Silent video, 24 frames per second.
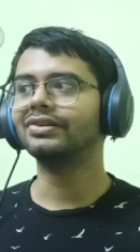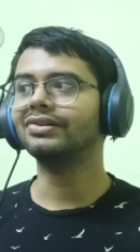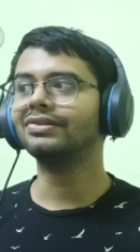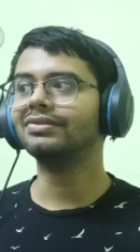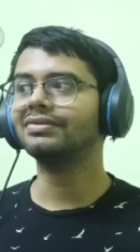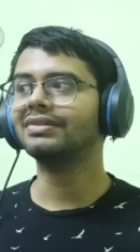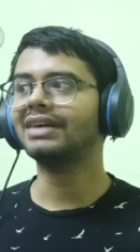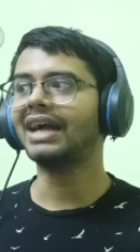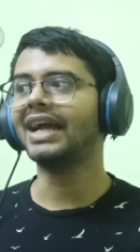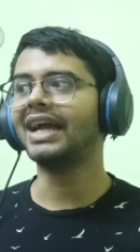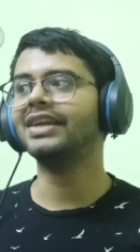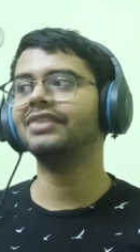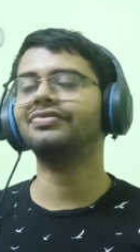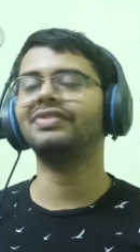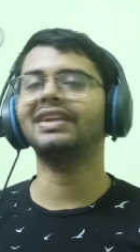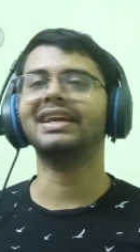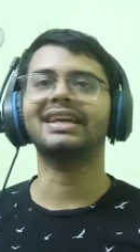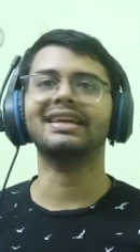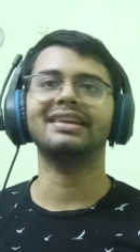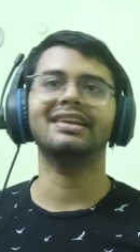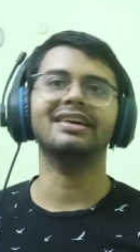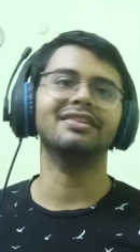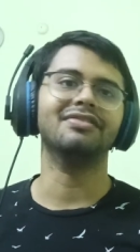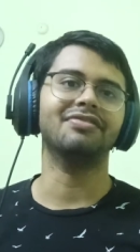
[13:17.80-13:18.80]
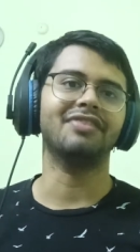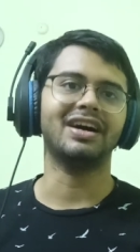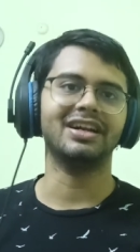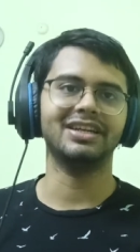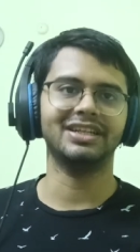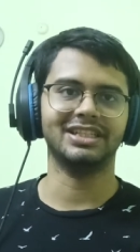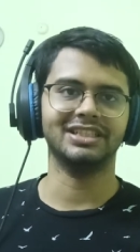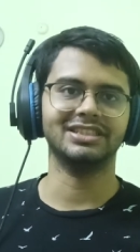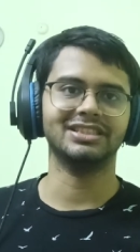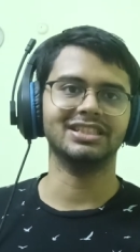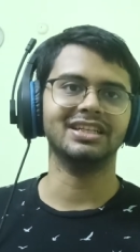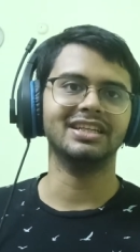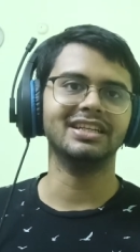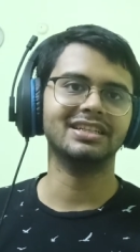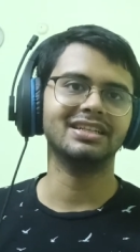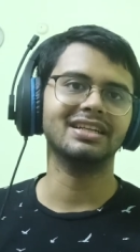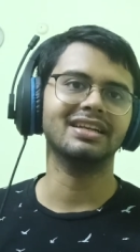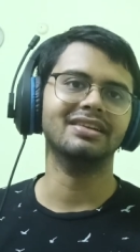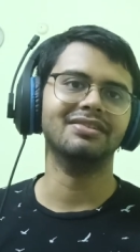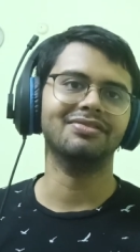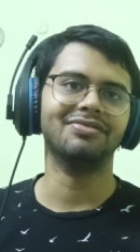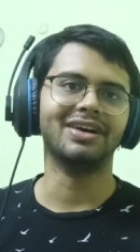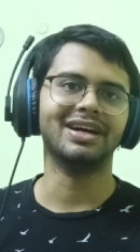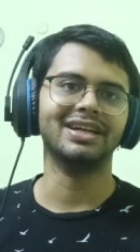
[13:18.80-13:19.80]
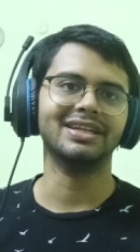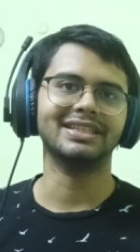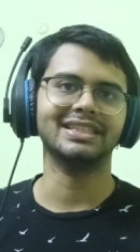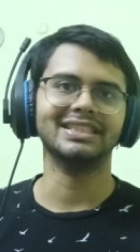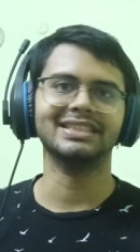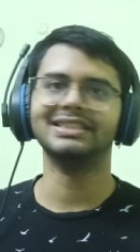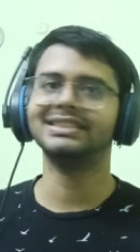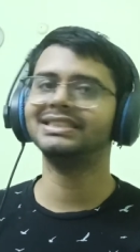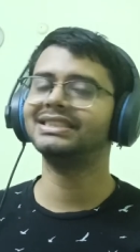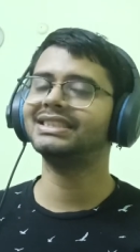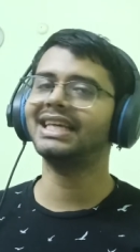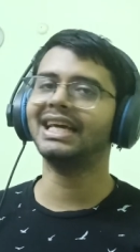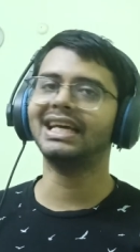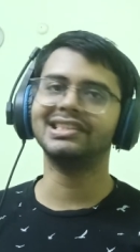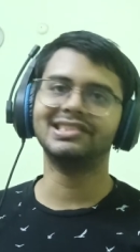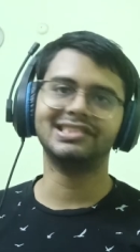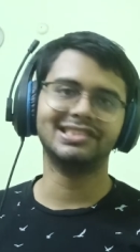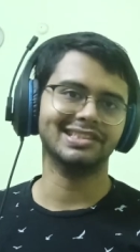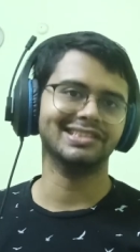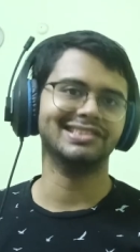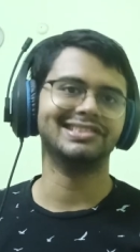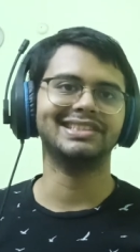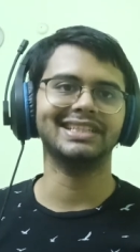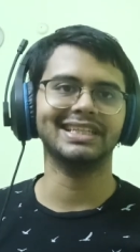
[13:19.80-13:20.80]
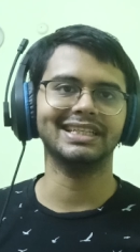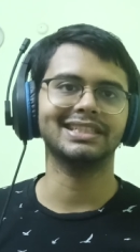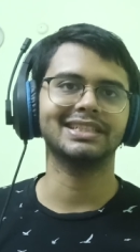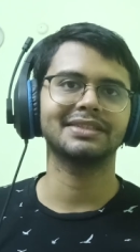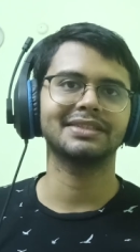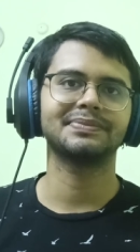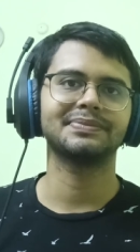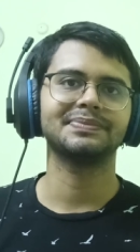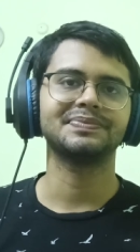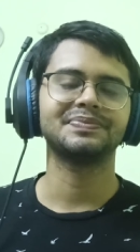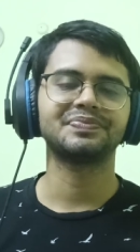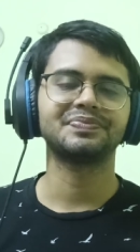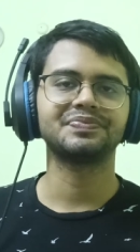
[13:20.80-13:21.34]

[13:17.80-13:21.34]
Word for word: you know kind of like an advantage a little advantage that's just it